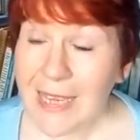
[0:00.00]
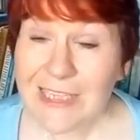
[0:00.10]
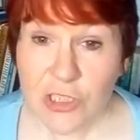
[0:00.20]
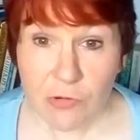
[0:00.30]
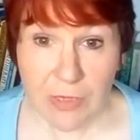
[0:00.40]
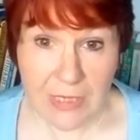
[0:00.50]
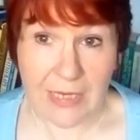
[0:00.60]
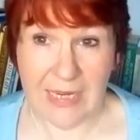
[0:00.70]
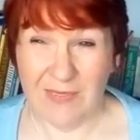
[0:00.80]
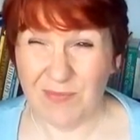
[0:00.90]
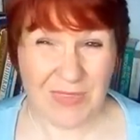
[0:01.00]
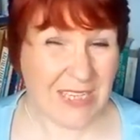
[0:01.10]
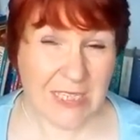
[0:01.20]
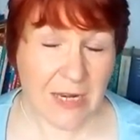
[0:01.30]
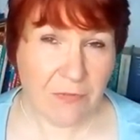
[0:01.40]
Historically
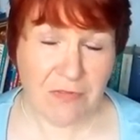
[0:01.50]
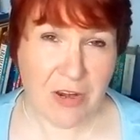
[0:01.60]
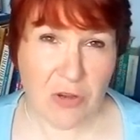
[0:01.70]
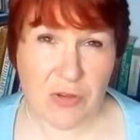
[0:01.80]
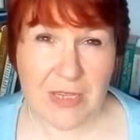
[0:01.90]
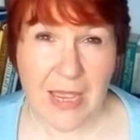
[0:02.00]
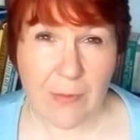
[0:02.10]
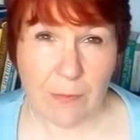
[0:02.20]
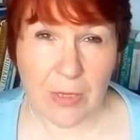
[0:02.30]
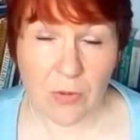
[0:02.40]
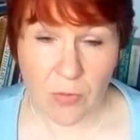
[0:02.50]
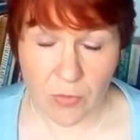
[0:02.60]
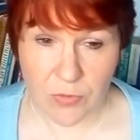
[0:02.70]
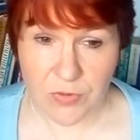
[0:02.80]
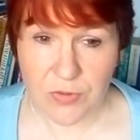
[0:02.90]
it didn't have a very good name
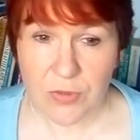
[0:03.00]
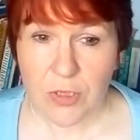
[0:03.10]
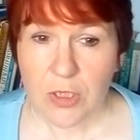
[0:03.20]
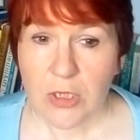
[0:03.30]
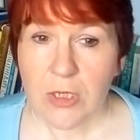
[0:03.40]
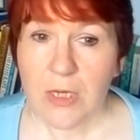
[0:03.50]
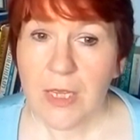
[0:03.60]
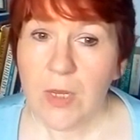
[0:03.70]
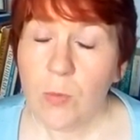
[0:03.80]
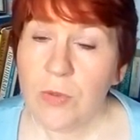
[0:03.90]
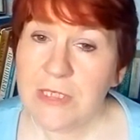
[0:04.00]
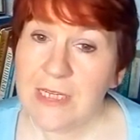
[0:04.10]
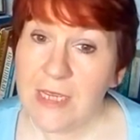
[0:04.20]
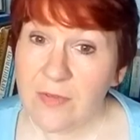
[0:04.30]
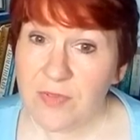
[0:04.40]
because it would
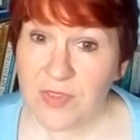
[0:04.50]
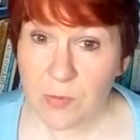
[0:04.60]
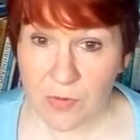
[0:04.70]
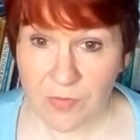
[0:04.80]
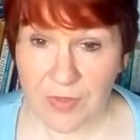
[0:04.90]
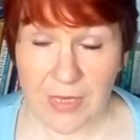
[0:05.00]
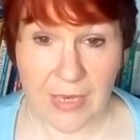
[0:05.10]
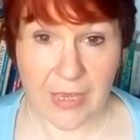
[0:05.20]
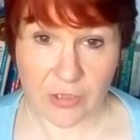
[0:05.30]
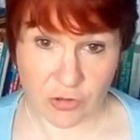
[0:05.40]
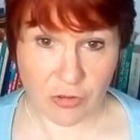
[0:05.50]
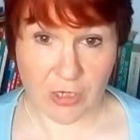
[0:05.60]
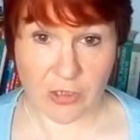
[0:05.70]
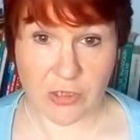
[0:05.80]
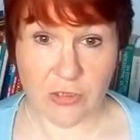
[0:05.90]
leave some of the
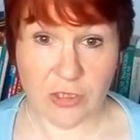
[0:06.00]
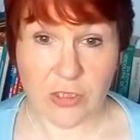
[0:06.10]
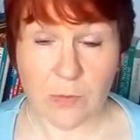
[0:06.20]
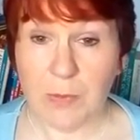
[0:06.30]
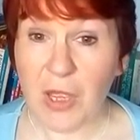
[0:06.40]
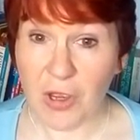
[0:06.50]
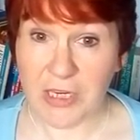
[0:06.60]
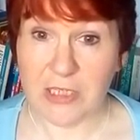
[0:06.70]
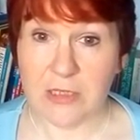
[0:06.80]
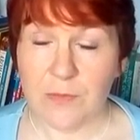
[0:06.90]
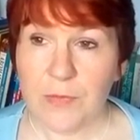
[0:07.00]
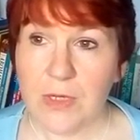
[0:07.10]
extractant behind,